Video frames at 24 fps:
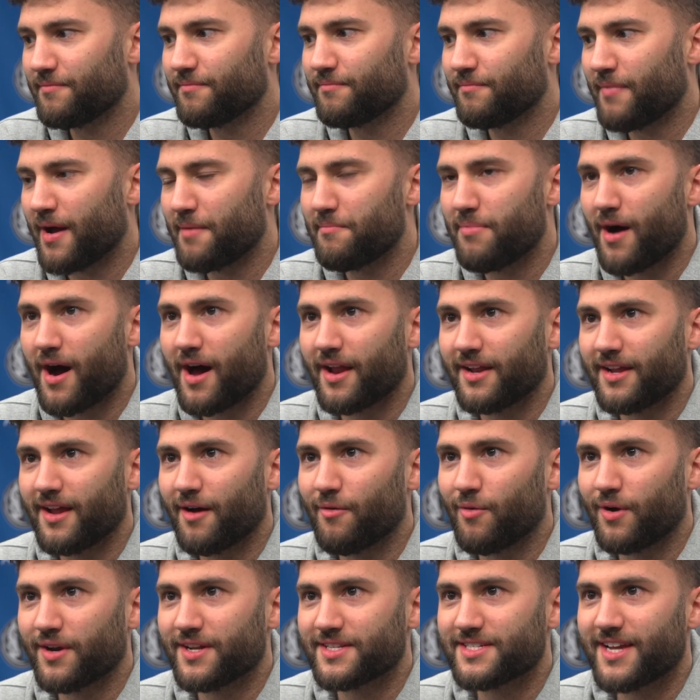my body,
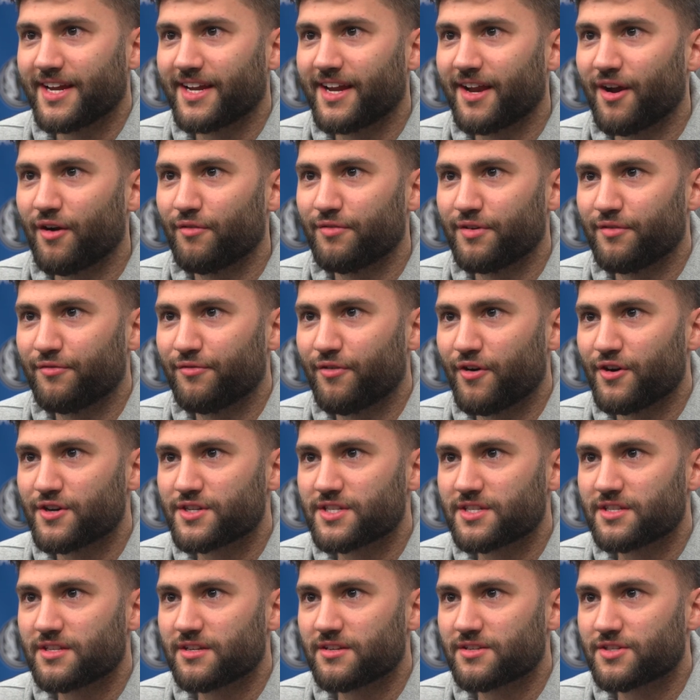I want to take care of it
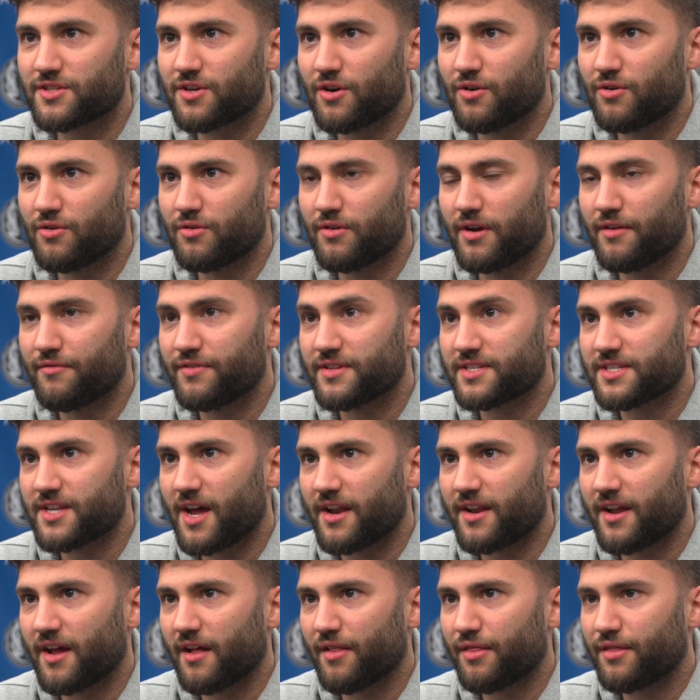first. So if it's
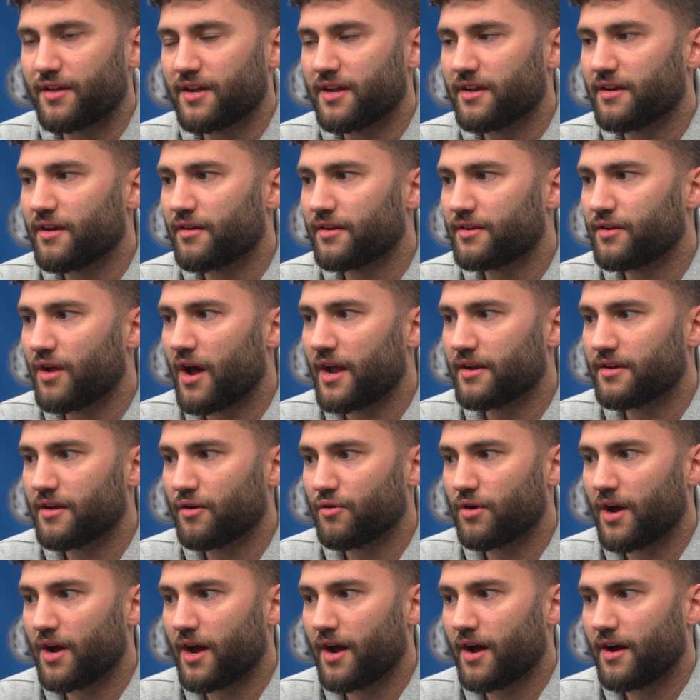not healthy and
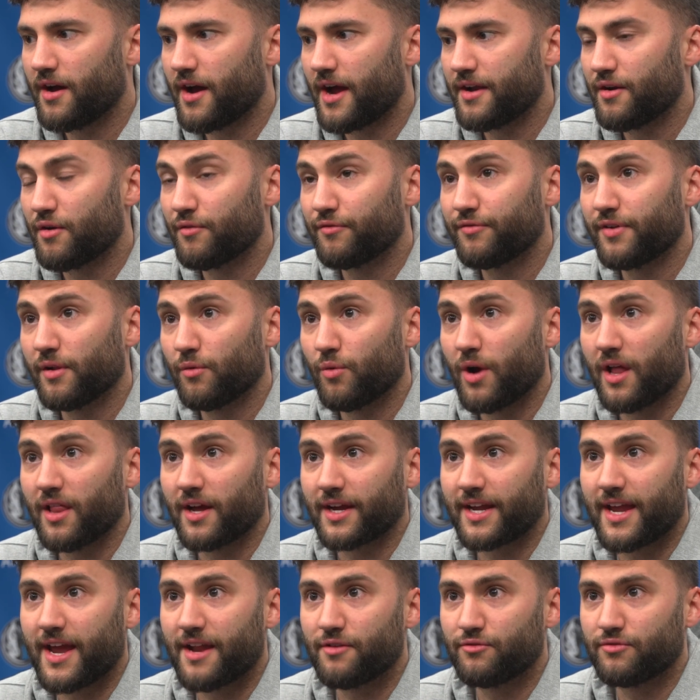I don't feel well,
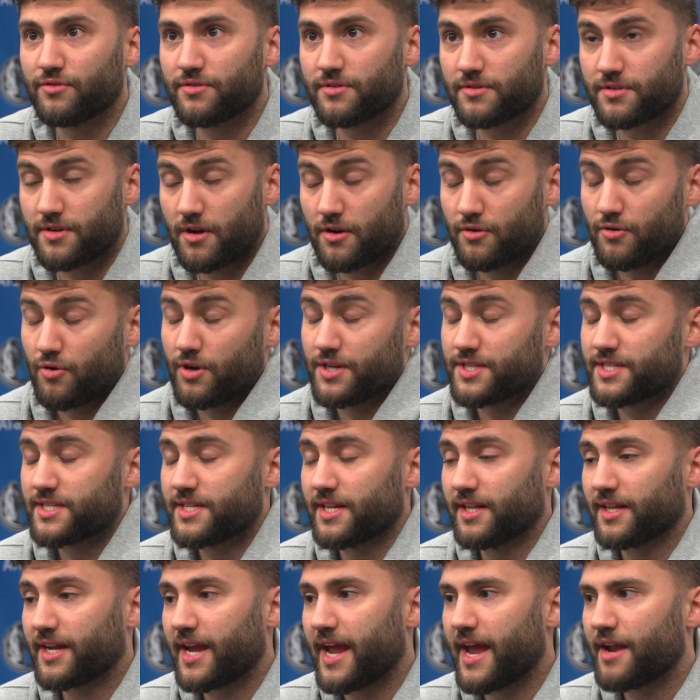I
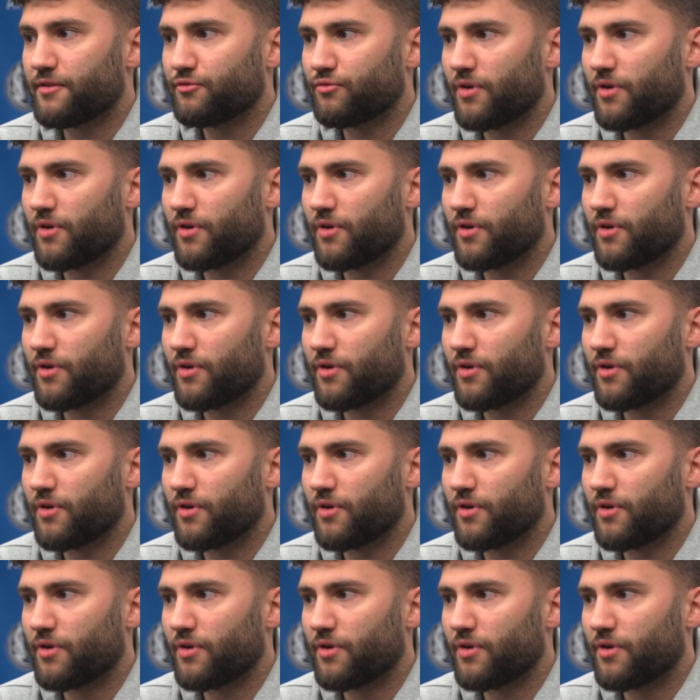still can't